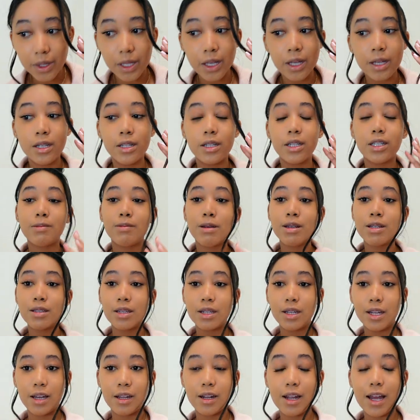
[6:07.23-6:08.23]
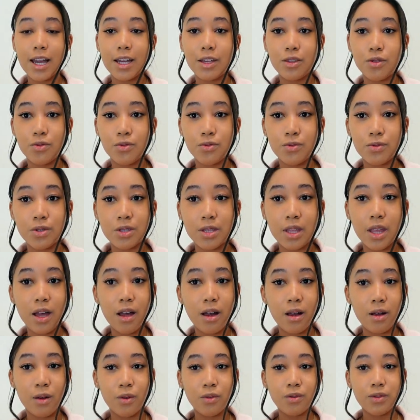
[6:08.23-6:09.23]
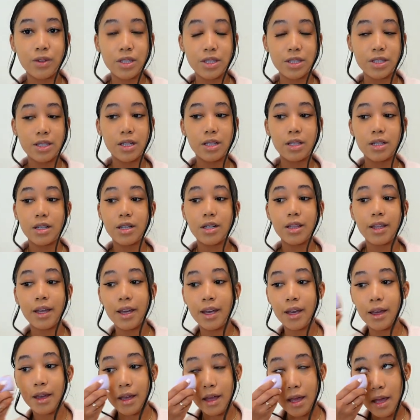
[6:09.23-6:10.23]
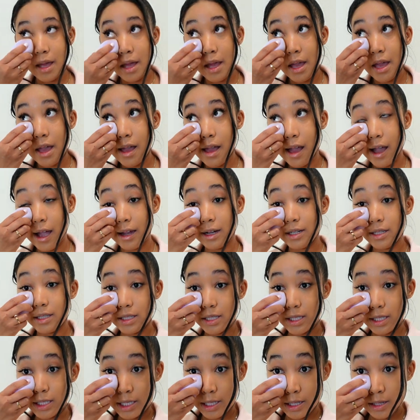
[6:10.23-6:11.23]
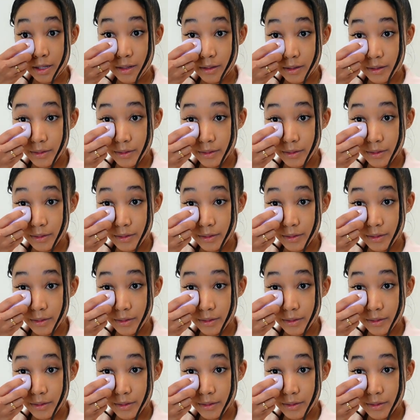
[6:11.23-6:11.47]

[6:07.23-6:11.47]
and especially now that I use the e.l.f. concealer, like I just,